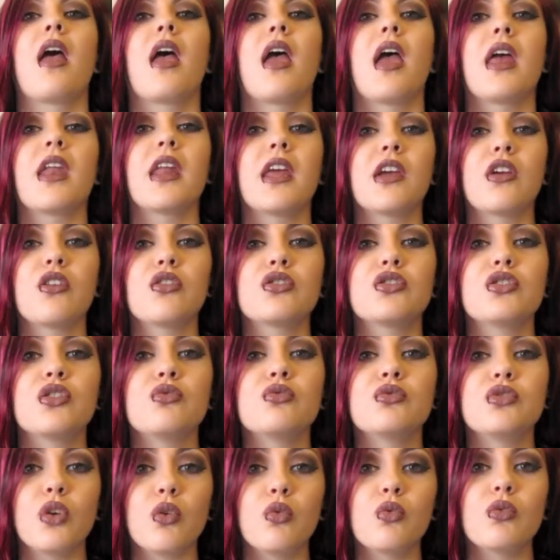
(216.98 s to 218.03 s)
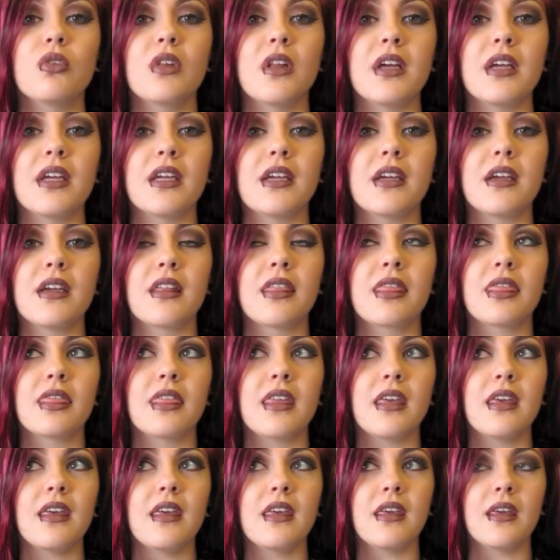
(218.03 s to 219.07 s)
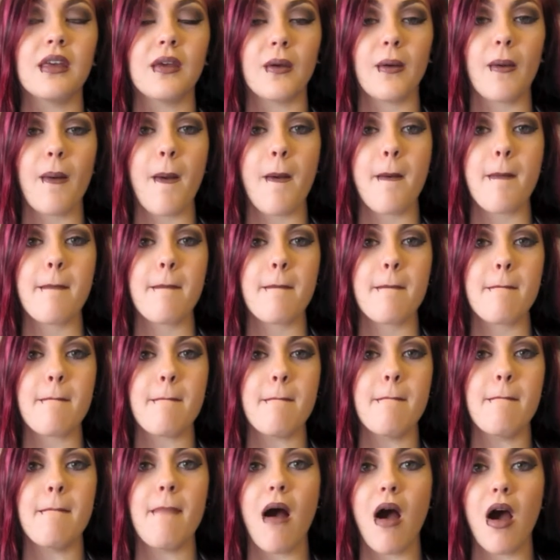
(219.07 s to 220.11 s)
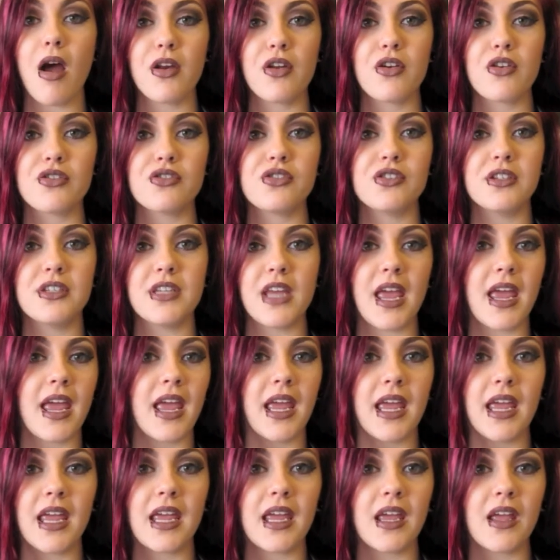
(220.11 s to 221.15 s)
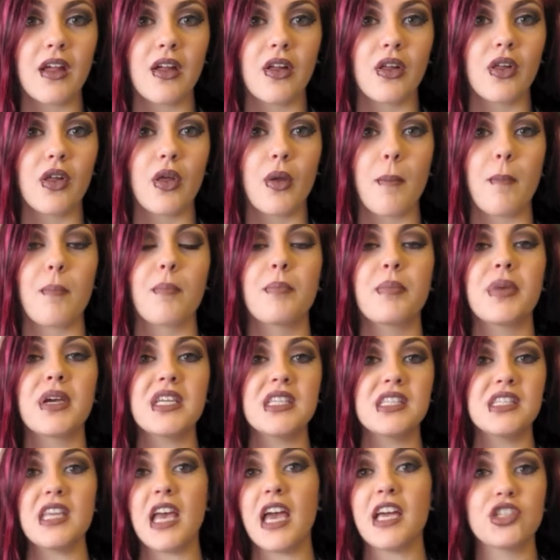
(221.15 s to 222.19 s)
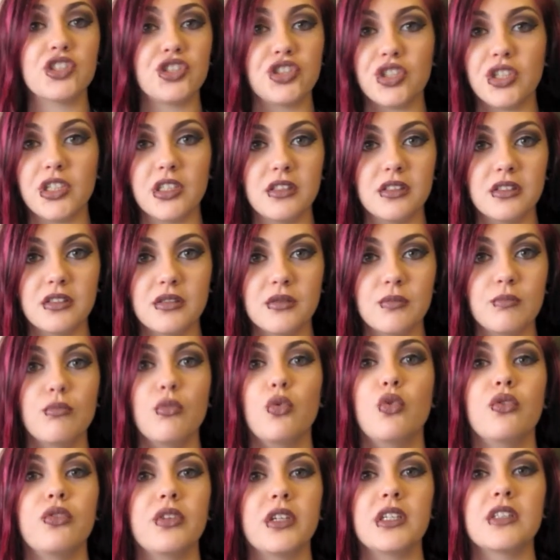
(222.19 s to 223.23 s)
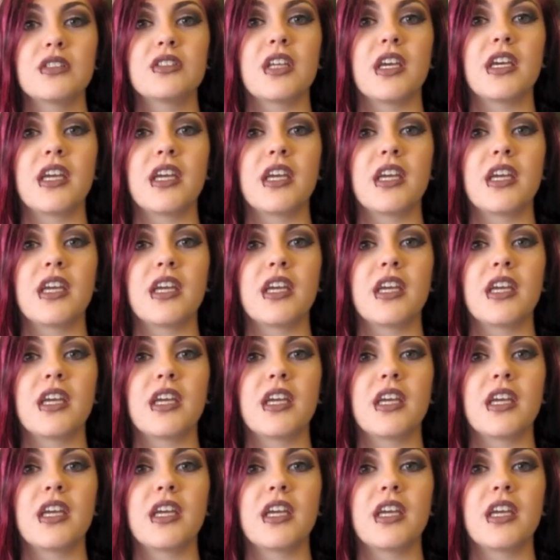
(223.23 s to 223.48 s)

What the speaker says: And I also don't like the modern day possession movies.